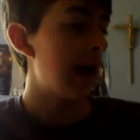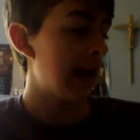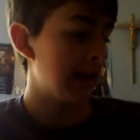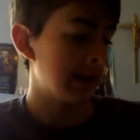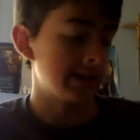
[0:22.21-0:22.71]

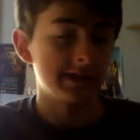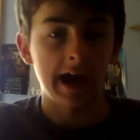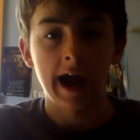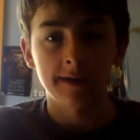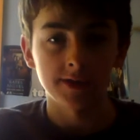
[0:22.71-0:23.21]
and
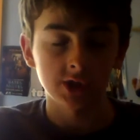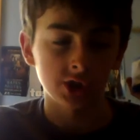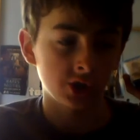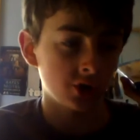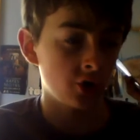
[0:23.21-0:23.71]
I
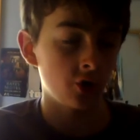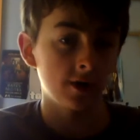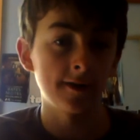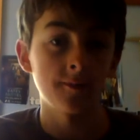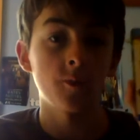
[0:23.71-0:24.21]
just
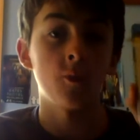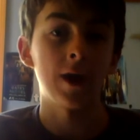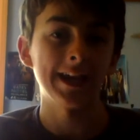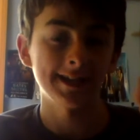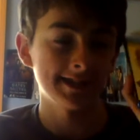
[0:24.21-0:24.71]
couldn't
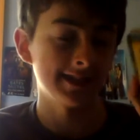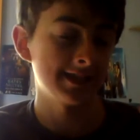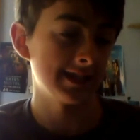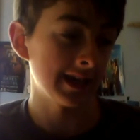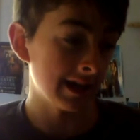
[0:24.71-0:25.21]
wait to
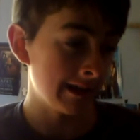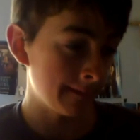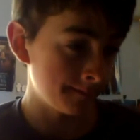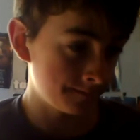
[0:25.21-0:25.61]
see it.